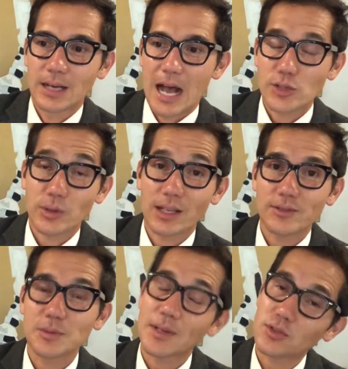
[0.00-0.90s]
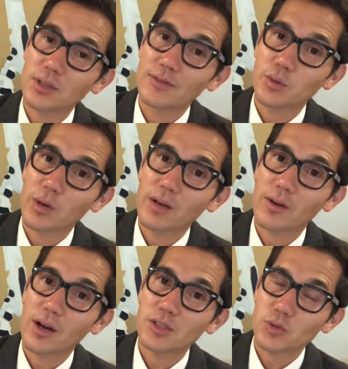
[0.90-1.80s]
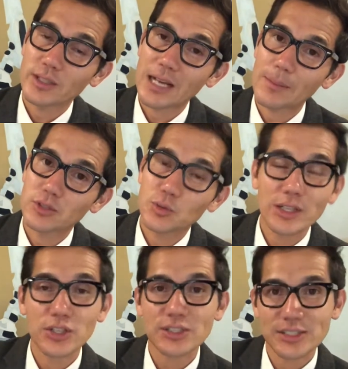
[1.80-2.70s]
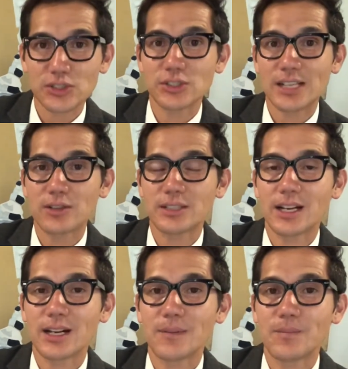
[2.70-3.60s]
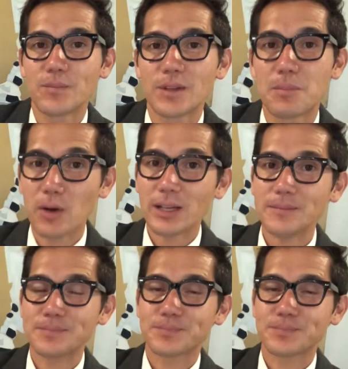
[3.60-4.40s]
I also want to give some special love to one of our Storytimers, readers, listeners out there, Pony.